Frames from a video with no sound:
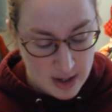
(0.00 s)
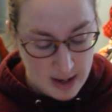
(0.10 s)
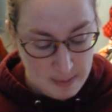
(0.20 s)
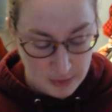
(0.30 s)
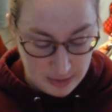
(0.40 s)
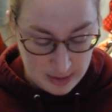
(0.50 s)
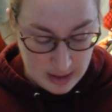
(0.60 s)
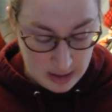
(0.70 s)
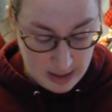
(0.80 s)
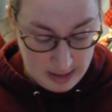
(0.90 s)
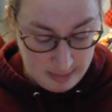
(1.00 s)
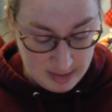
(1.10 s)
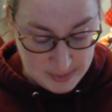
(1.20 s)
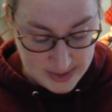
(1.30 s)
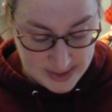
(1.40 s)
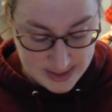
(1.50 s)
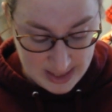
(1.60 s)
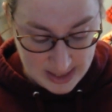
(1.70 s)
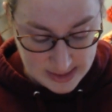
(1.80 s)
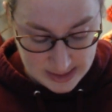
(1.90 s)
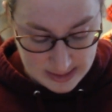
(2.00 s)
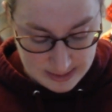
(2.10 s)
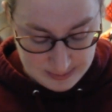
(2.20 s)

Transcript: Aborn that his had been disconnected.